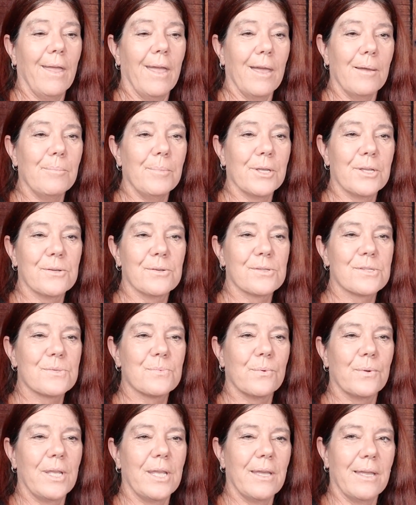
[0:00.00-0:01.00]
And because
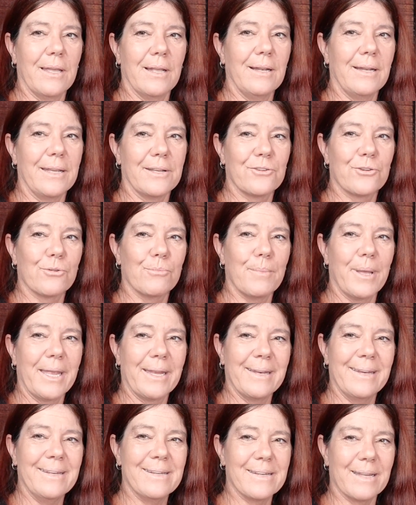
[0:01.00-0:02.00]
we're
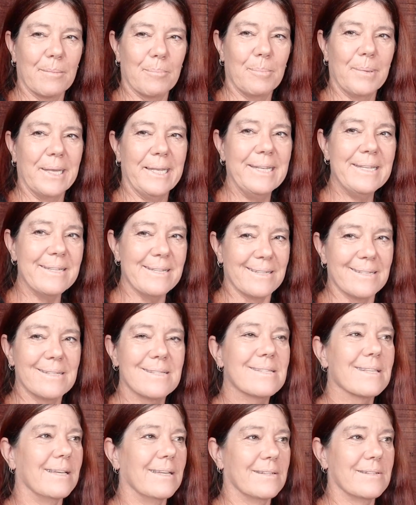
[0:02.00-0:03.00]
electromagnetic
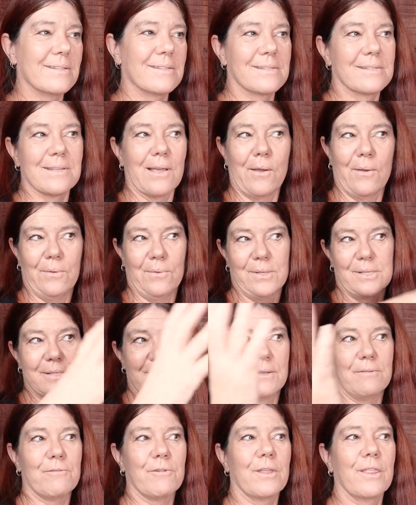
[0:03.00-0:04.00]
beings, and so is
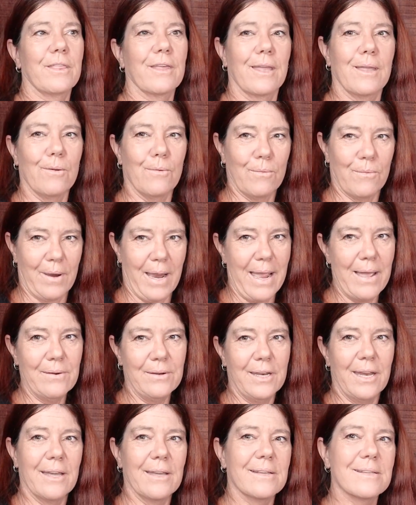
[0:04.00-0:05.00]
everything
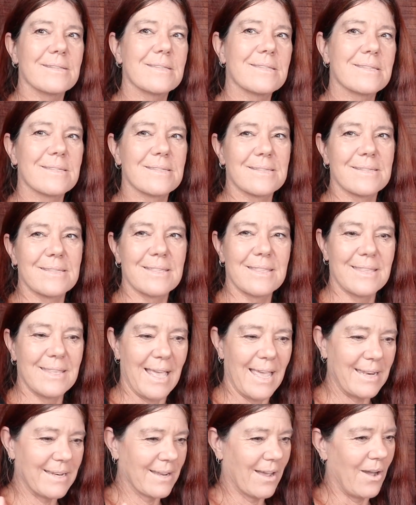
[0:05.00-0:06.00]
around us,
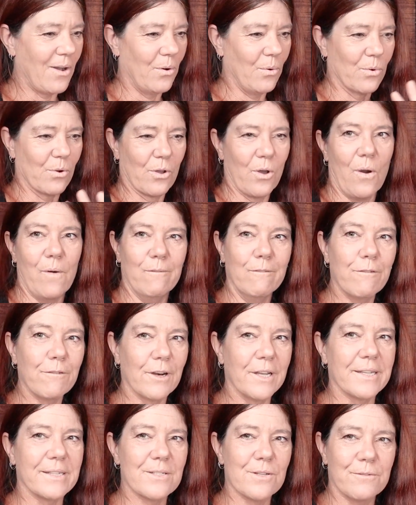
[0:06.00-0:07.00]
that whole
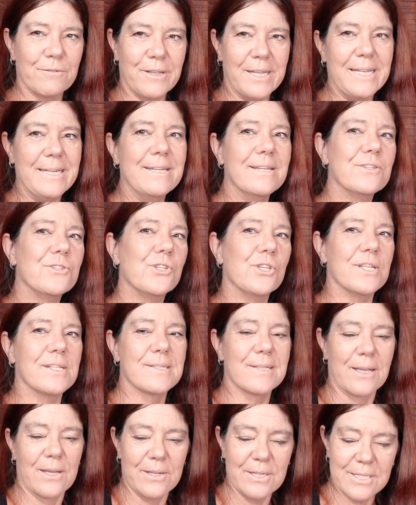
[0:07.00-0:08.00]
conflict of energy
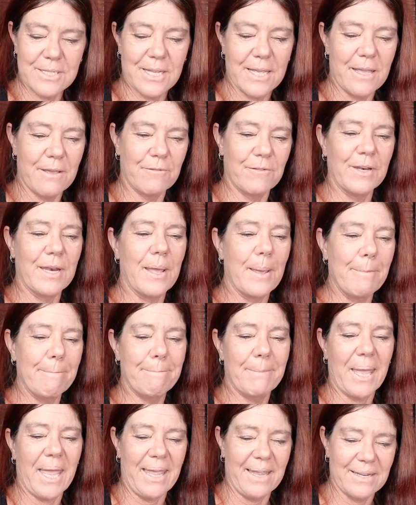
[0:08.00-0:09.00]
is going to have an
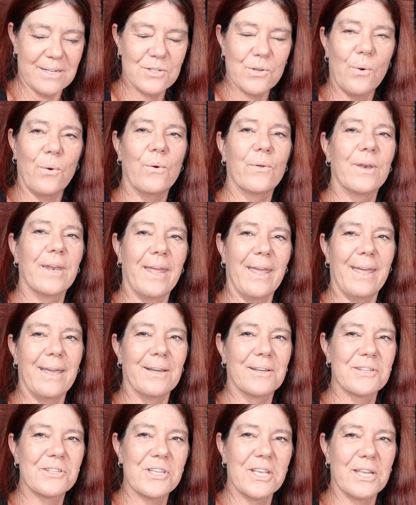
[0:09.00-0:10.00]
impact on
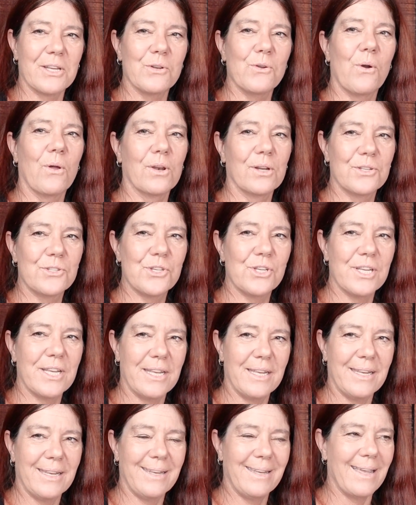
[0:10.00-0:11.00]
our
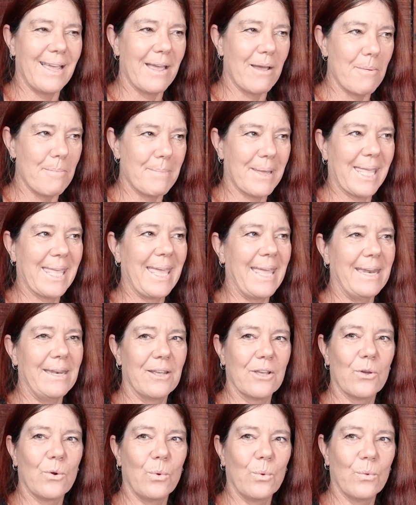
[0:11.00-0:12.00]
technology, our
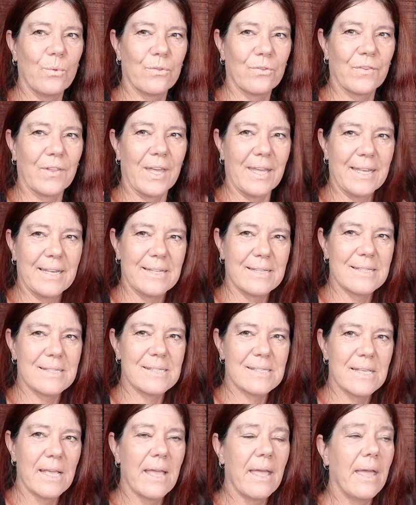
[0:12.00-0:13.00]
mechanical
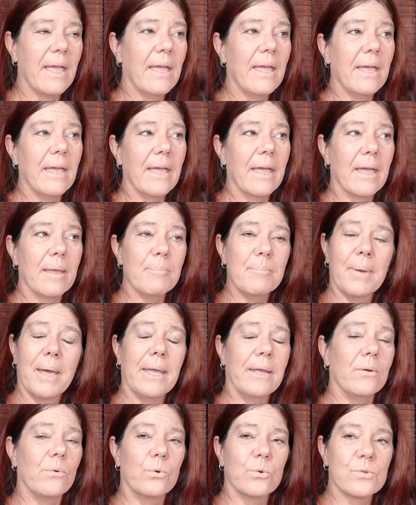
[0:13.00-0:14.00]
things, and
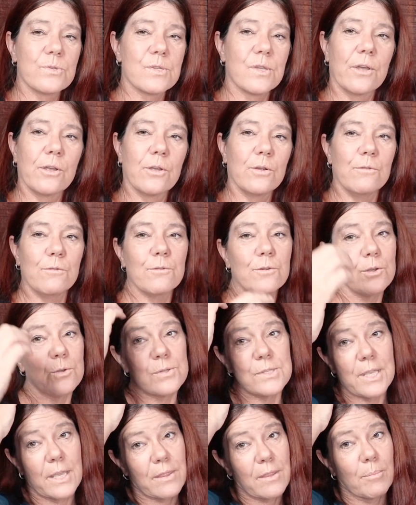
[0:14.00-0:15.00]
may also
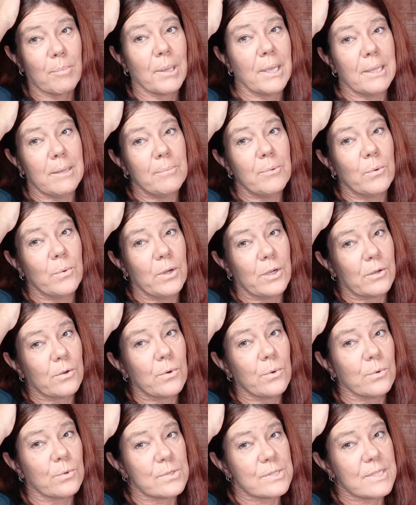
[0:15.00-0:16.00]
confuse other people and
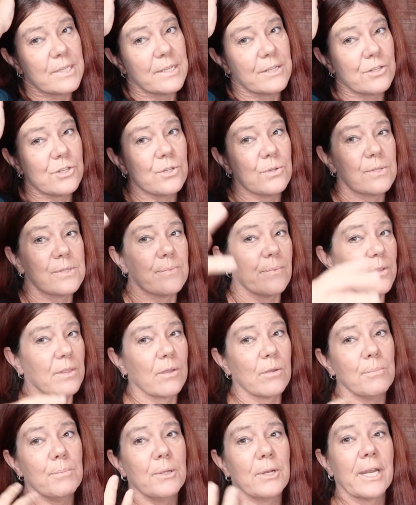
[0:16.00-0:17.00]
cause the issues
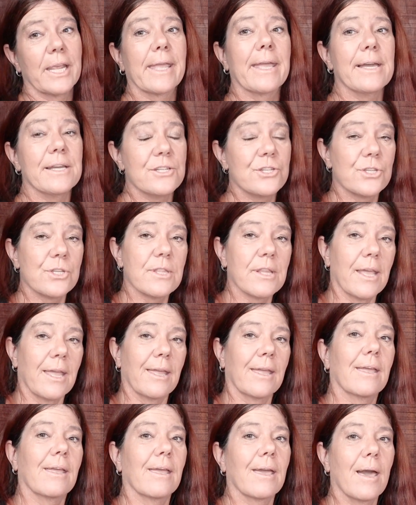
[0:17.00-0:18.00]
with communication that
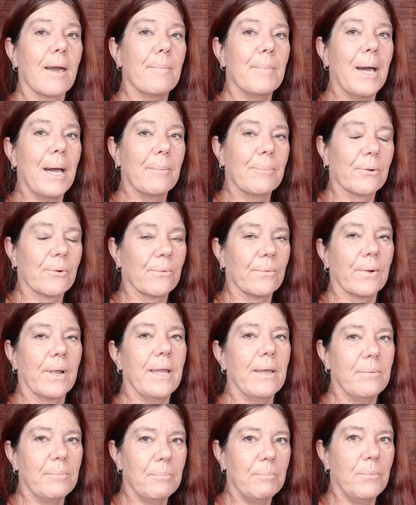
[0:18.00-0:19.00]
can come up
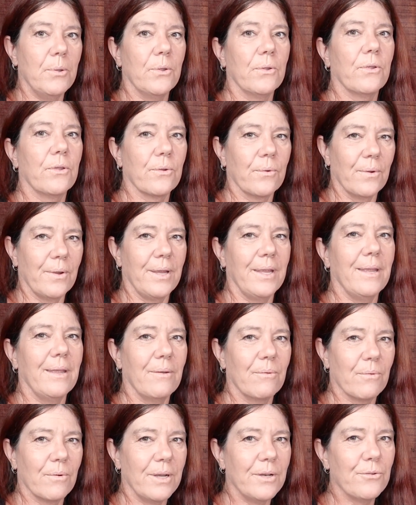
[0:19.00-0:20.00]
around Mercury
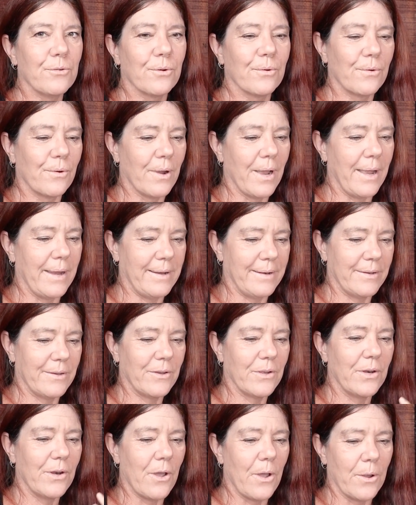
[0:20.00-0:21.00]
retrograde,
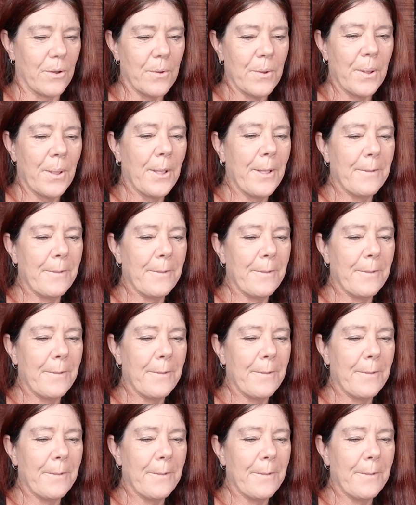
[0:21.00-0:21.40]
you know.